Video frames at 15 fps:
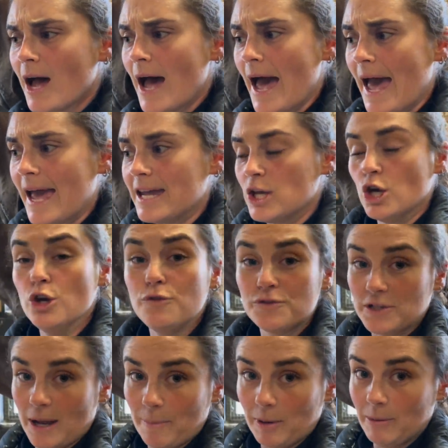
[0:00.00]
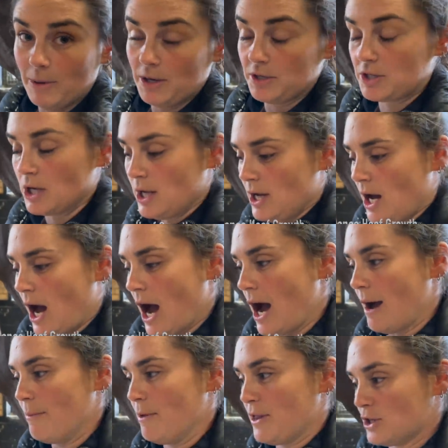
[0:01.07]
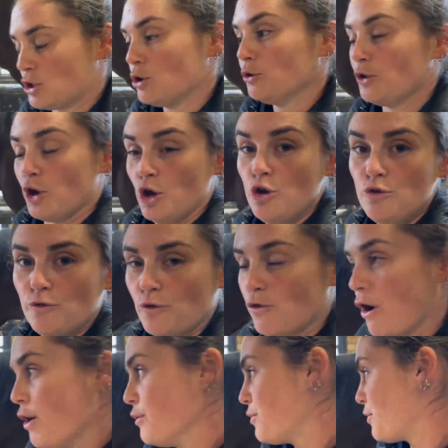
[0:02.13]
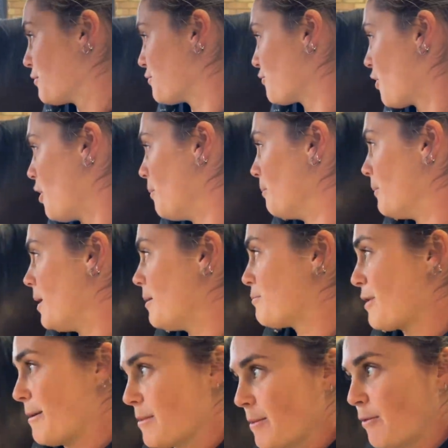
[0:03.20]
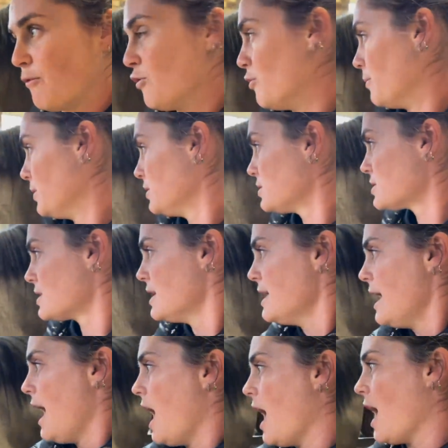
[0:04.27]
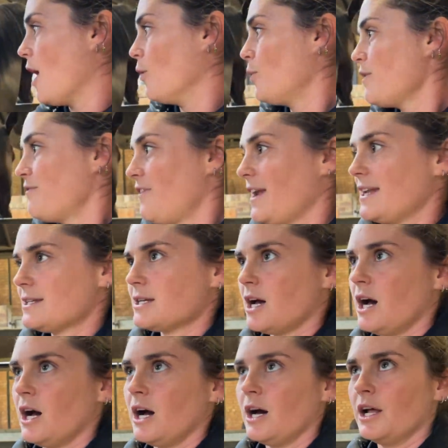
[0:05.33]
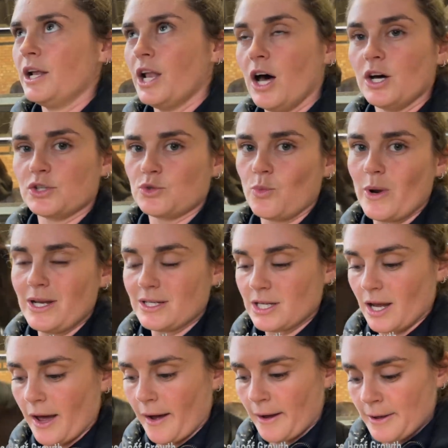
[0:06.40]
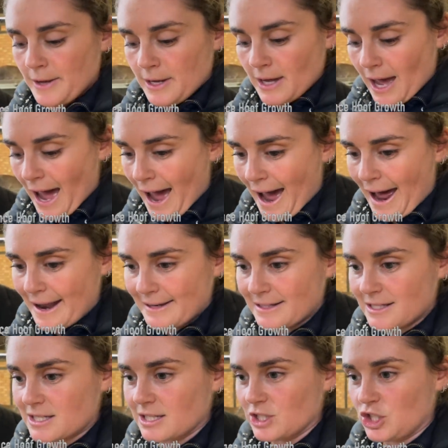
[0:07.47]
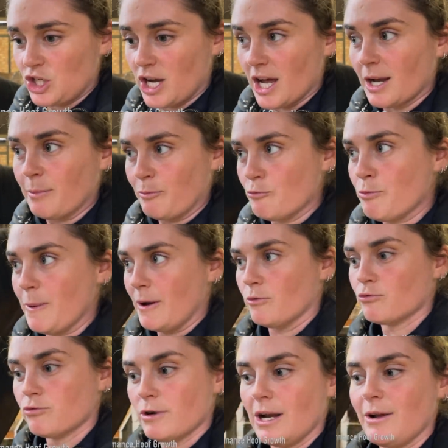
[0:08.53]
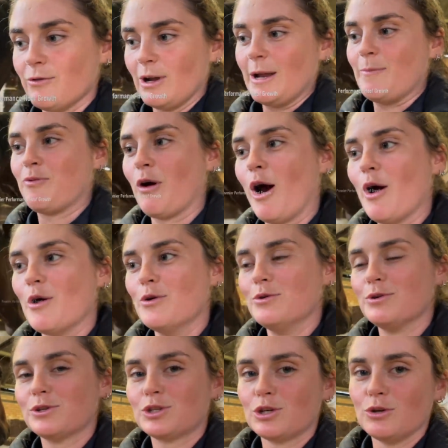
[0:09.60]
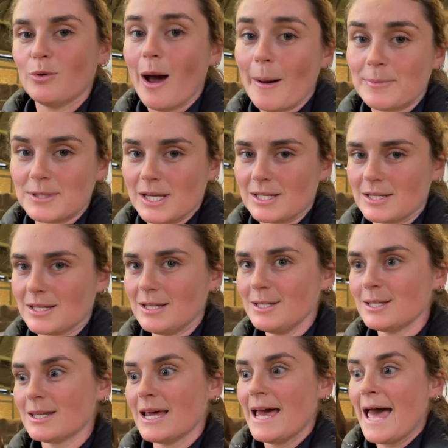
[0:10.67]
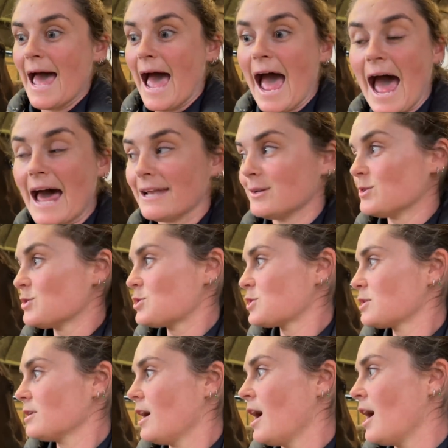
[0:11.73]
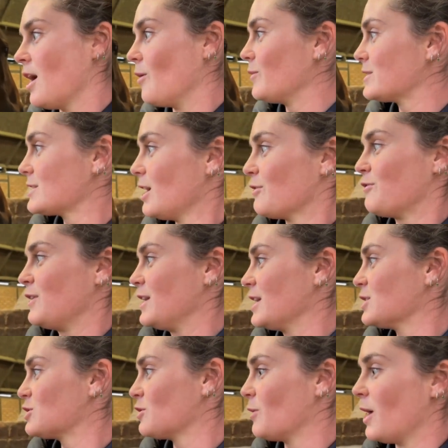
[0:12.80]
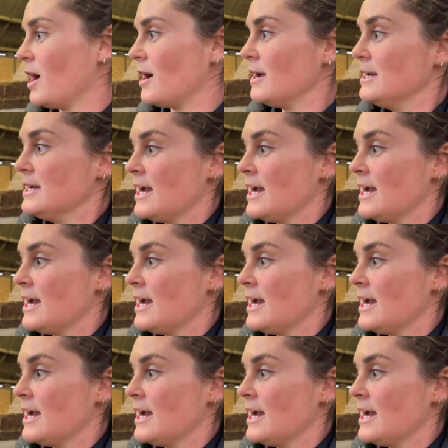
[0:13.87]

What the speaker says: a hoof supplement. It's called the Hoof Growth from Premier Performance. We fed it to her last winter, and she had been really, really prone to abscesses. And we started feeding it to her